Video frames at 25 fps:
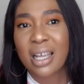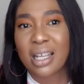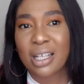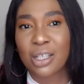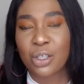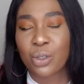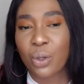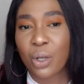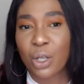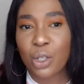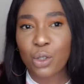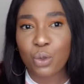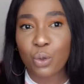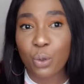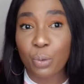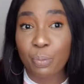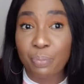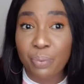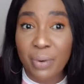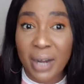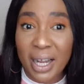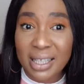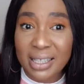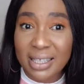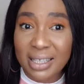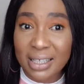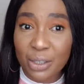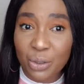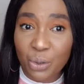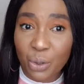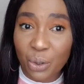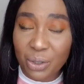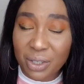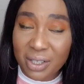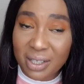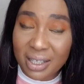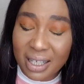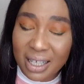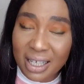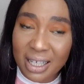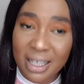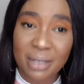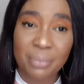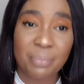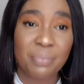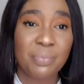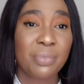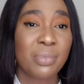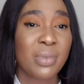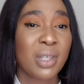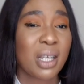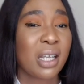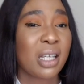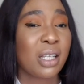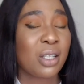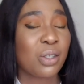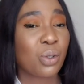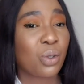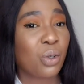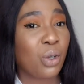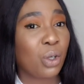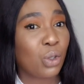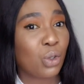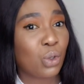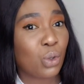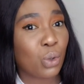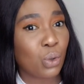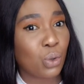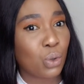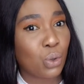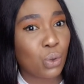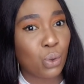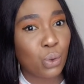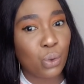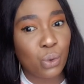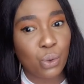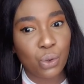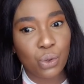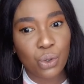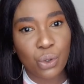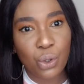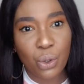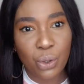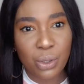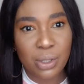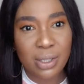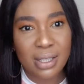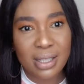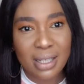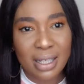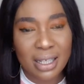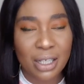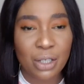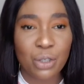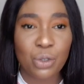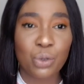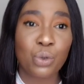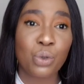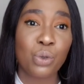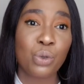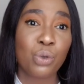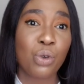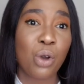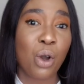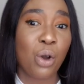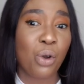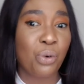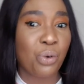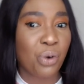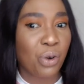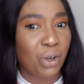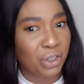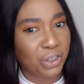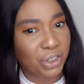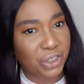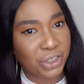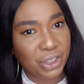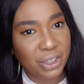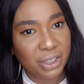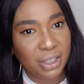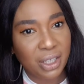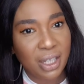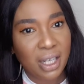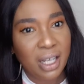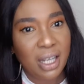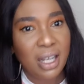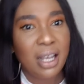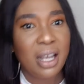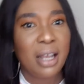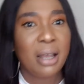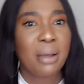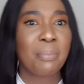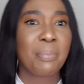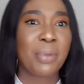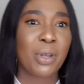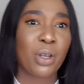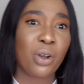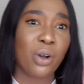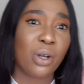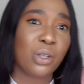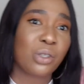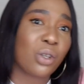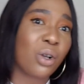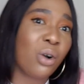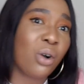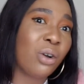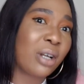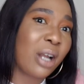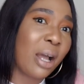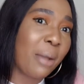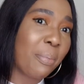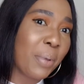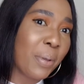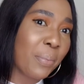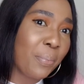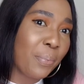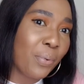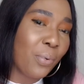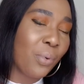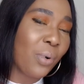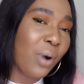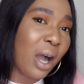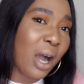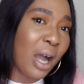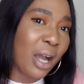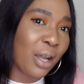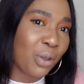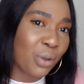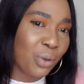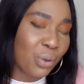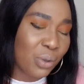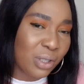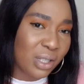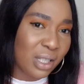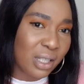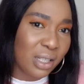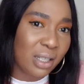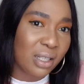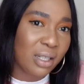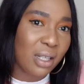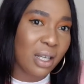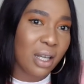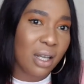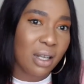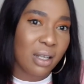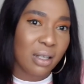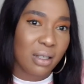It's going to brighten your skin. It's going to tone your skin. Do not rush because other people are using